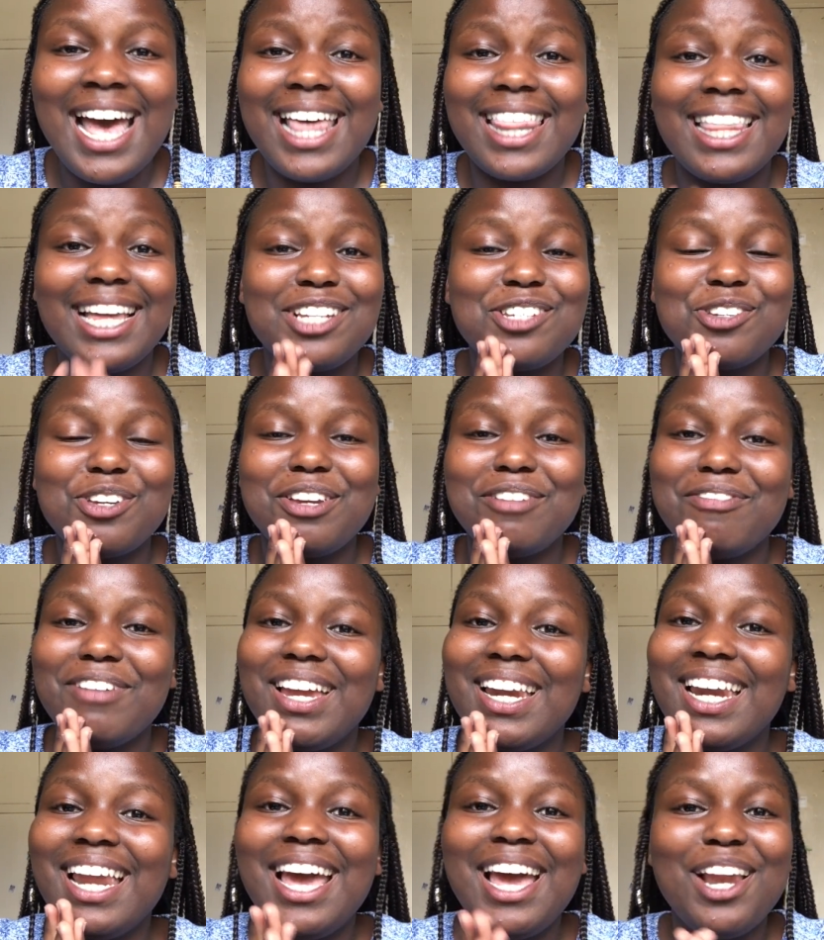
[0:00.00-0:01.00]
that you
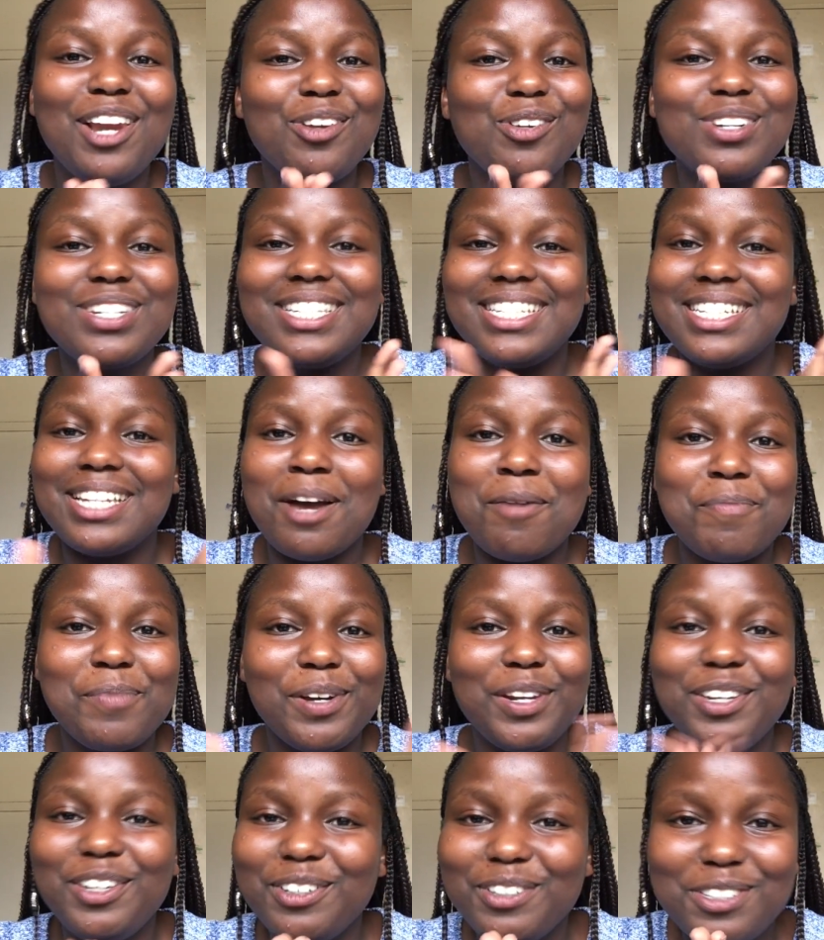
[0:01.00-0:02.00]
even looked it up
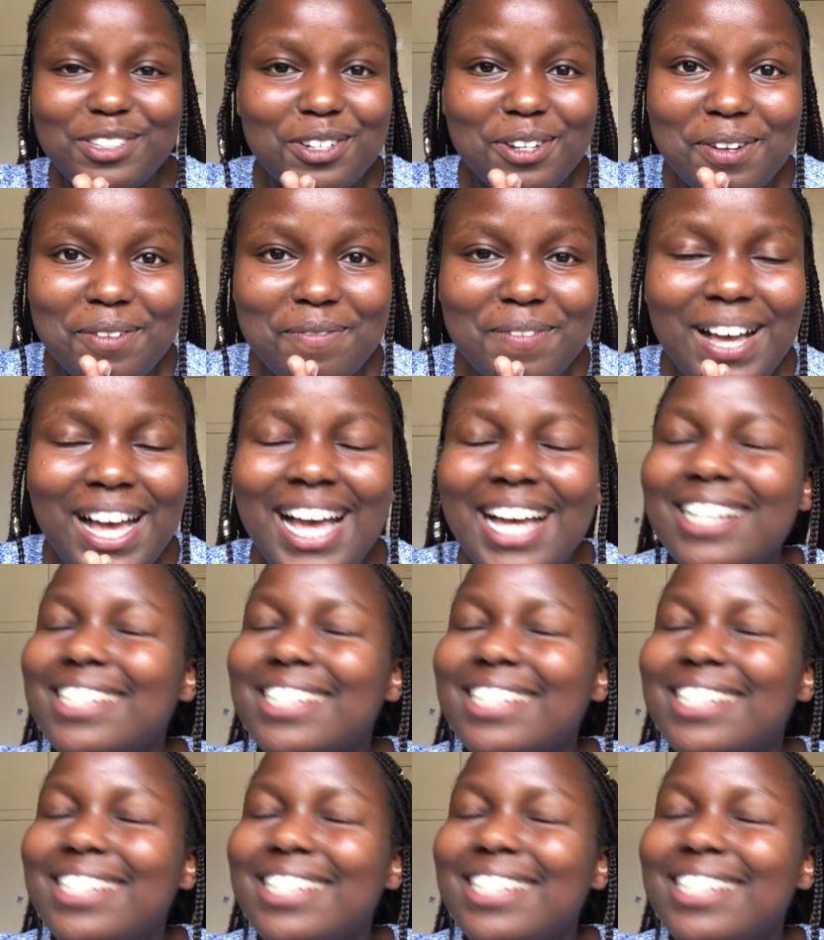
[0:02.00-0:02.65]
on YouTube.